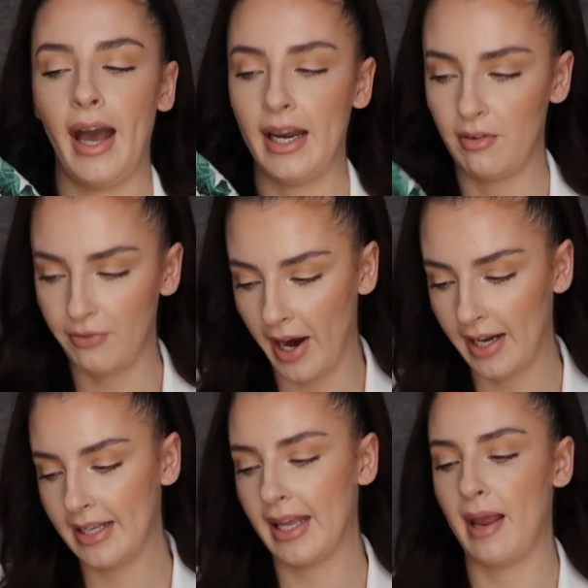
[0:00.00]
and it
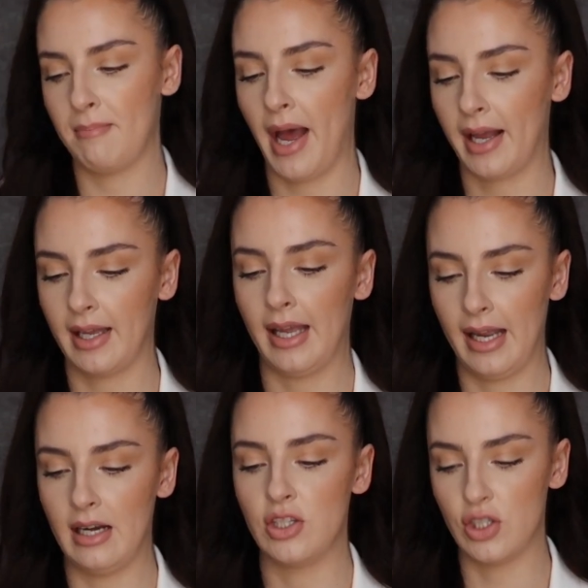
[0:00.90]
finally came back
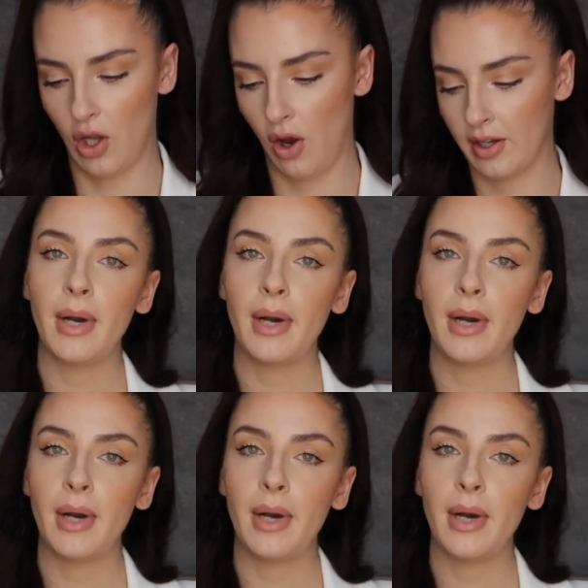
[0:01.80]
in stock.